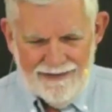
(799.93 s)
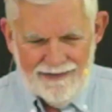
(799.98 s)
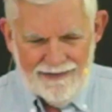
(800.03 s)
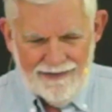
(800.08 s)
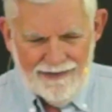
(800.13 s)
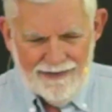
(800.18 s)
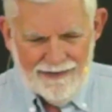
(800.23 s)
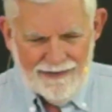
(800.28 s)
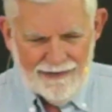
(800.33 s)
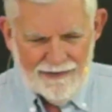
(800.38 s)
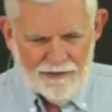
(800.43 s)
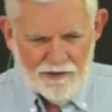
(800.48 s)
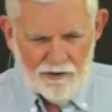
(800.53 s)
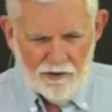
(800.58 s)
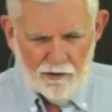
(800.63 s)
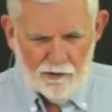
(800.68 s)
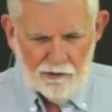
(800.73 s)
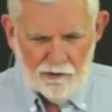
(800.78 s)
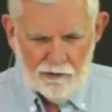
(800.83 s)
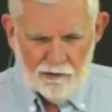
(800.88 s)
Getting
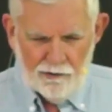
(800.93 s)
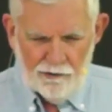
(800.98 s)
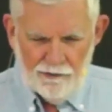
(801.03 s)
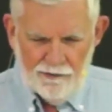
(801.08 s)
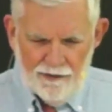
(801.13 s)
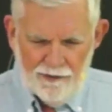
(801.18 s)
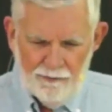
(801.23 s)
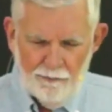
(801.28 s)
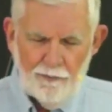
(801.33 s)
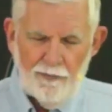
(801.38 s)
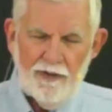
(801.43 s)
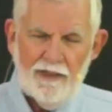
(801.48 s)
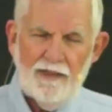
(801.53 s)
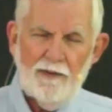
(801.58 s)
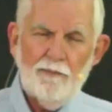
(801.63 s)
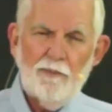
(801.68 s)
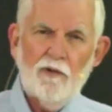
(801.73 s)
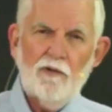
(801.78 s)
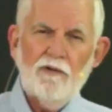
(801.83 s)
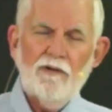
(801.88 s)
His old
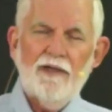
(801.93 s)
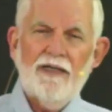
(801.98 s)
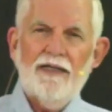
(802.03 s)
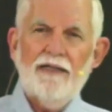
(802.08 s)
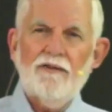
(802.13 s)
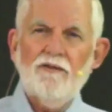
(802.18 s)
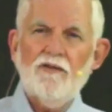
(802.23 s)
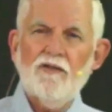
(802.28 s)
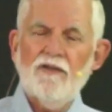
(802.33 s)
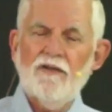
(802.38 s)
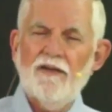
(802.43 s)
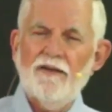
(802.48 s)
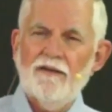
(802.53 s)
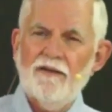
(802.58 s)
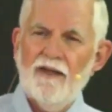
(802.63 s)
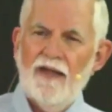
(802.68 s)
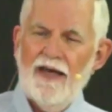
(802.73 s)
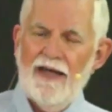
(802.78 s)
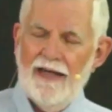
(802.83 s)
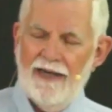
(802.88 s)
people into
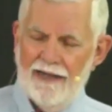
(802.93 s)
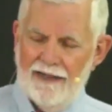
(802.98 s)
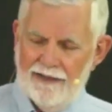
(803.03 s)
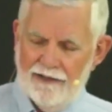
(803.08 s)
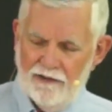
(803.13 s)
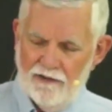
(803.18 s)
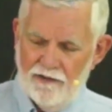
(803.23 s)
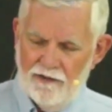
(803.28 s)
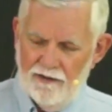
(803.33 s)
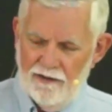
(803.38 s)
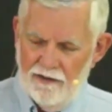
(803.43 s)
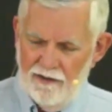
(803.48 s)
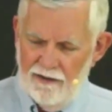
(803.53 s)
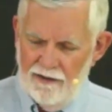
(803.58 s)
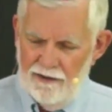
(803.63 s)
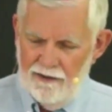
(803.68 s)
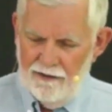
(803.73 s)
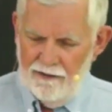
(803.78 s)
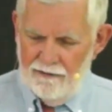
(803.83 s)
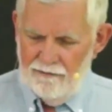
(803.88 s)
the land
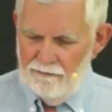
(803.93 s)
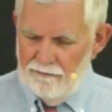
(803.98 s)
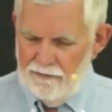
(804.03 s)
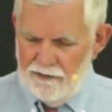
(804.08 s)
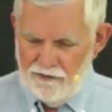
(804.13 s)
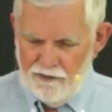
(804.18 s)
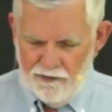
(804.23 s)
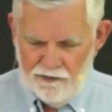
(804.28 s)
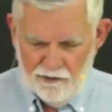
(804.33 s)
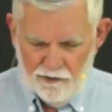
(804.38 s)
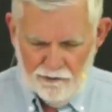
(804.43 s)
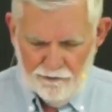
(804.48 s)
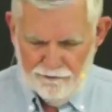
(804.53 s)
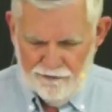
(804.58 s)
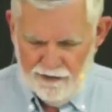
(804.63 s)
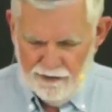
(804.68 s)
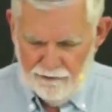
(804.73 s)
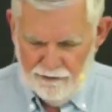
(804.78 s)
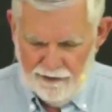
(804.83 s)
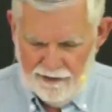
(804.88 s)
was
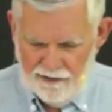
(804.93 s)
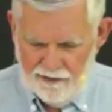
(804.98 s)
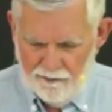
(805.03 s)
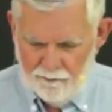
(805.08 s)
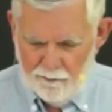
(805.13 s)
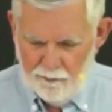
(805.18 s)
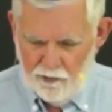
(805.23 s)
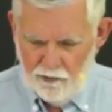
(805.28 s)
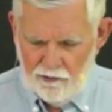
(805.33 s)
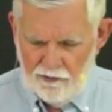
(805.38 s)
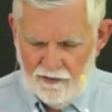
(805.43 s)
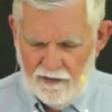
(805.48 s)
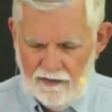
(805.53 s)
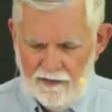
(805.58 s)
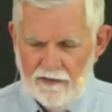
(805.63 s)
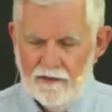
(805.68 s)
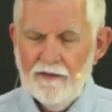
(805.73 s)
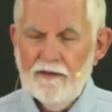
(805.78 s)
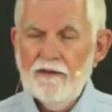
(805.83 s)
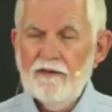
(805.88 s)
so very
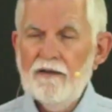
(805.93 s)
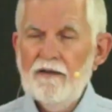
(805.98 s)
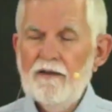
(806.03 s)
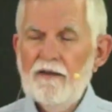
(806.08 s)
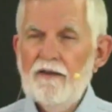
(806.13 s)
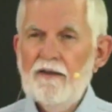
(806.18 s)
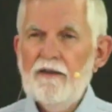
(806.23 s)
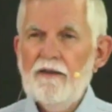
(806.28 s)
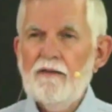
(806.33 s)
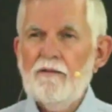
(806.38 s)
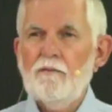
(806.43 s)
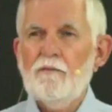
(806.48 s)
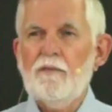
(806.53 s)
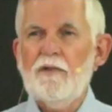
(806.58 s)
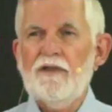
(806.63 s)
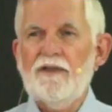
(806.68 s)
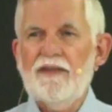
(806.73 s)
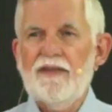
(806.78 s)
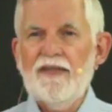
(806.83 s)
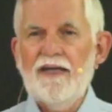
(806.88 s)
important.
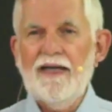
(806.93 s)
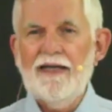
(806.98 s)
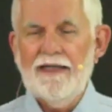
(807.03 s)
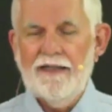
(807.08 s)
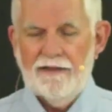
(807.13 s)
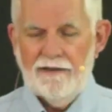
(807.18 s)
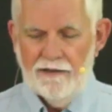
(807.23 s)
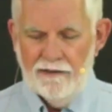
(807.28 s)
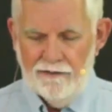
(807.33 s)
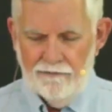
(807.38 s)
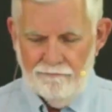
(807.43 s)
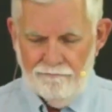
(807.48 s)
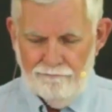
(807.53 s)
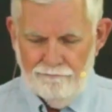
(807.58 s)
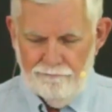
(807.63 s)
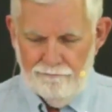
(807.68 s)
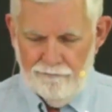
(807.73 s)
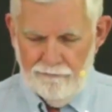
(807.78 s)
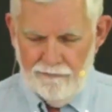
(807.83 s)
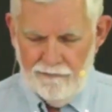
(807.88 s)
But then,
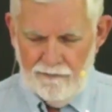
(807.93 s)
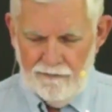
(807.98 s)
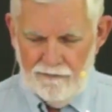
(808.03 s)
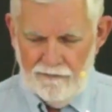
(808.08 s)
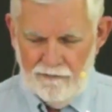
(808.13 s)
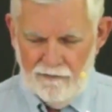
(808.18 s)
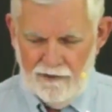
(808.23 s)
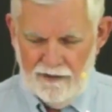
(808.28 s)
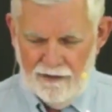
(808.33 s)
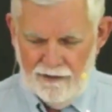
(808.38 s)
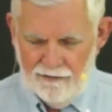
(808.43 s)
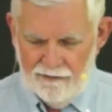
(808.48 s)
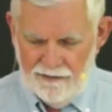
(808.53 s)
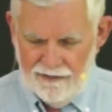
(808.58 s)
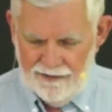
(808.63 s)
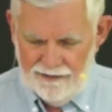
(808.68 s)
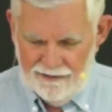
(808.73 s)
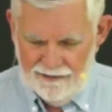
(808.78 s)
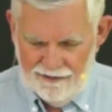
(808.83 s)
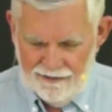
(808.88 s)
when
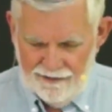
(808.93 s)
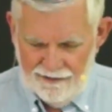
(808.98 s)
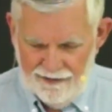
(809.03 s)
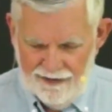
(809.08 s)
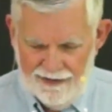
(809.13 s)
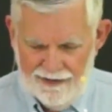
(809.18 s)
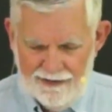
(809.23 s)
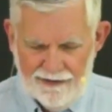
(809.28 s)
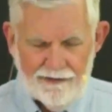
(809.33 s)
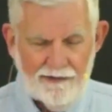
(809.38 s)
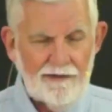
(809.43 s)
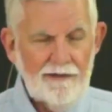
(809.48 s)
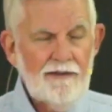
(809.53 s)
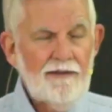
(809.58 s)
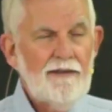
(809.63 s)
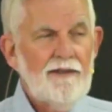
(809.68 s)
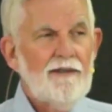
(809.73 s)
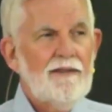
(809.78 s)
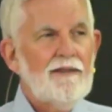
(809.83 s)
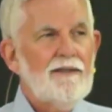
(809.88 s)
they're in the land,
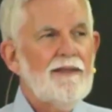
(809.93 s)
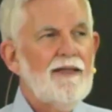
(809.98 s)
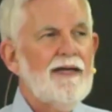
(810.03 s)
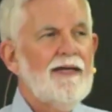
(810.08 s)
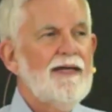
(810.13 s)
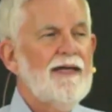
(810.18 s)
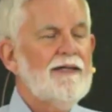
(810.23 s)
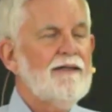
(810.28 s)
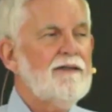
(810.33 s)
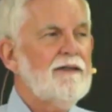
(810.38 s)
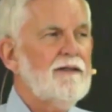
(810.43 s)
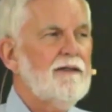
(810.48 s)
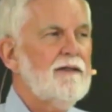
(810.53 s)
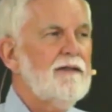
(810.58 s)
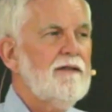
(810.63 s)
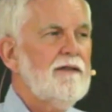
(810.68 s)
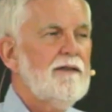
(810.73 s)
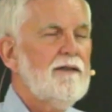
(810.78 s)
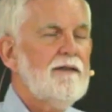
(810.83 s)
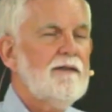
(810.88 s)
they had
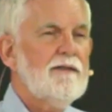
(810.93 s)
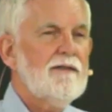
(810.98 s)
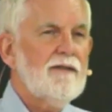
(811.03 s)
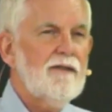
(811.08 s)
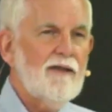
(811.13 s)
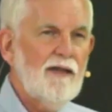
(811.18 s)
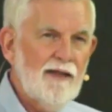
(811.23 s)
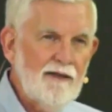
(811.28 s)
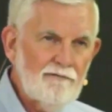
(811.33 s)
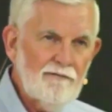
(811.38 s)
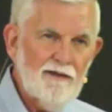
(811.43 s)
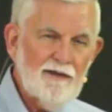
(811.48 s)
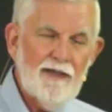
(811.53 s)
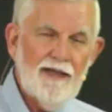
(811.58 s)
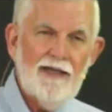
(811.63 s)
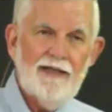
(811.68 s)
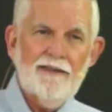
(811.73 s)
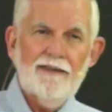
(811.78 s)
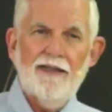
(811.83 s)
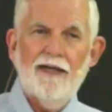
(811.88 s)
to live
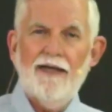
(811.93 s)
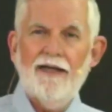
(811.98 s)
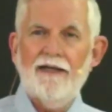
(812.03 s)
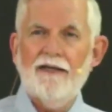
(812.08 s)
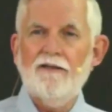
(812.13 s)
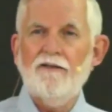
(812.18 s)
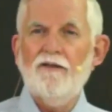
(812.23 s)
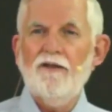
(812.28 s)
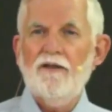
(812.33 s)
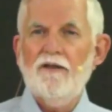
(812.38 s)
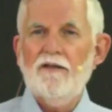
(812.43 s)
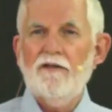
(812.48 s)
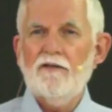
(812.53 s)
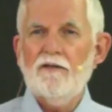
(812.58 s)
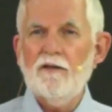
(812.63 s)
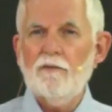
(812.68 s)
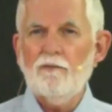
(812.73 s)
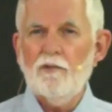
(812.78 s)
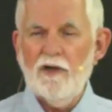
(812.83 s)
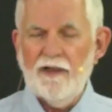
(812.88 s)
in that land
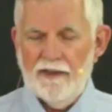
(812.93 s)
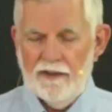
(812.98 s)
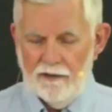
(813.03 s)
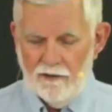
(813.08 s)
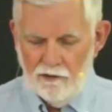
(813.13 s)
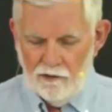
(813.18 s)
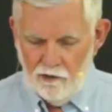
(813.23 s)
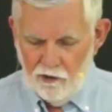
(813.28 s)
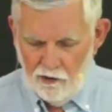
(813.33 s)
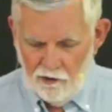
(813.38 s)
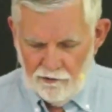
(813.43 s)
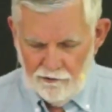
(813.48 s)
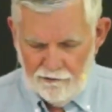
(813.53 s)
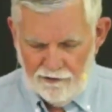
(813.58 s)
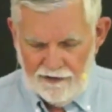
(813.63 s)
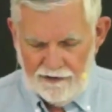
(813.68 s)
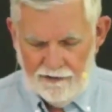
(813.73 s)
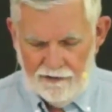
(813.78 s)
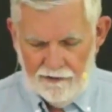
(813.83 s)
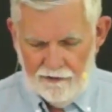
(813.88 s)
to bring
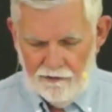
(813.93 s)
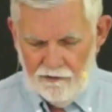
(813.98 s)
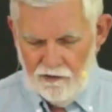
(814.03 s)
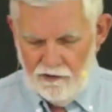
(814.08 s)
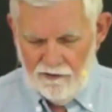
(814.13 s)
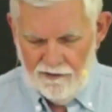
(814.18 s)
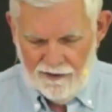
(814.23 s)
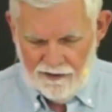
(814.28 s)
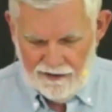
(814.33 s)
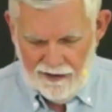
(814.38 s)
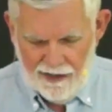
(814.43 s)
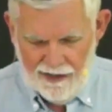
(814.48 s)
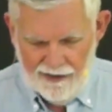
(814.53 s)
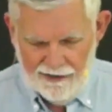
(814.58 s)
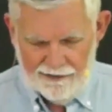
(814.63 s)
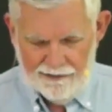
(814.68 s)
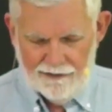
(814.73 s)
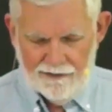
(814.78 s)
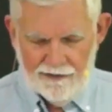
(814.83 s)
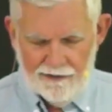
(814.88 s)
glory to the
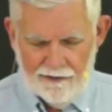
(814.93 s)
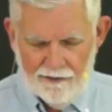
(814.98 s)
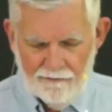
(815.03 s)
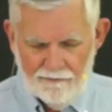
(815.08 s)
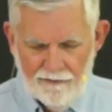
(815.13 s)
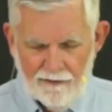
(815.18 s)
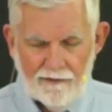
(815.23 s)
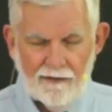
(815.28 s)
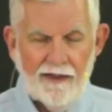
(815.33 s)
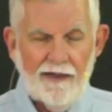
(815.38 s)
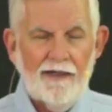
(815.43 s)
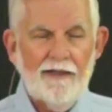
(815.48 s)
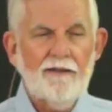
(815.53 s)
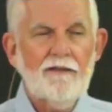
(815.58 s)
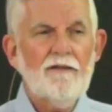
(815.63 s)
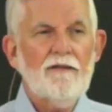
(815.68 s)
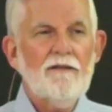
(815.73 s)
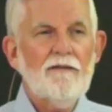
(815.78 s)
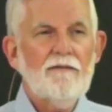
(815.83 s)
God of the land.